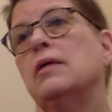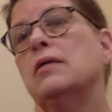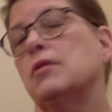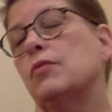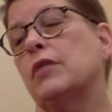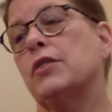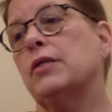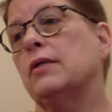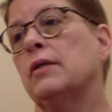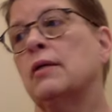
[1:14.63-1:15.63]

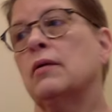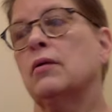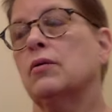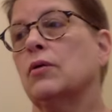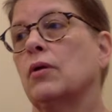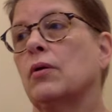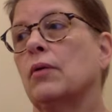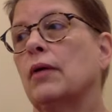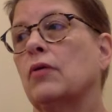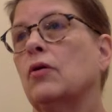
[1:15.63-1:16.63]
depression and you know
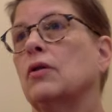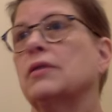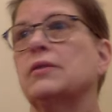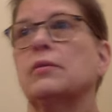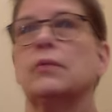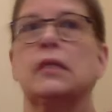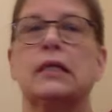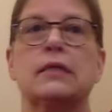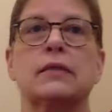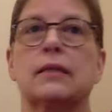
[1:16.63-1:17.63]
alcoholism and
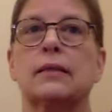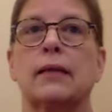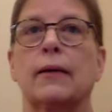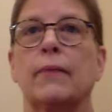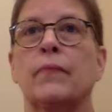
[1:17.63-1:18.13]
things like that